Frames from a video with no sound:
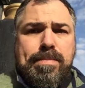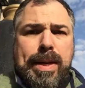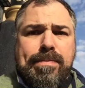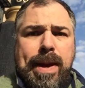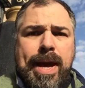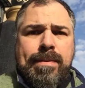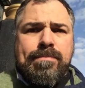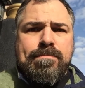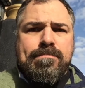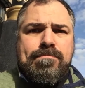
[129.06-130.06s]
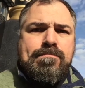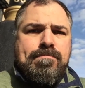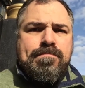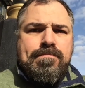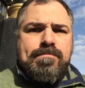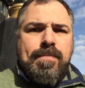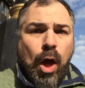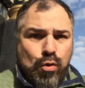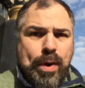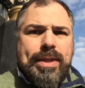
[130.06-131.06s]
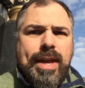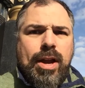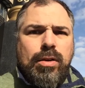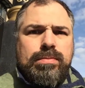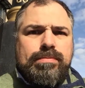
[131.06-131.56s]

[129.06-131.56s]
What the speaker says: Big Bend, right there.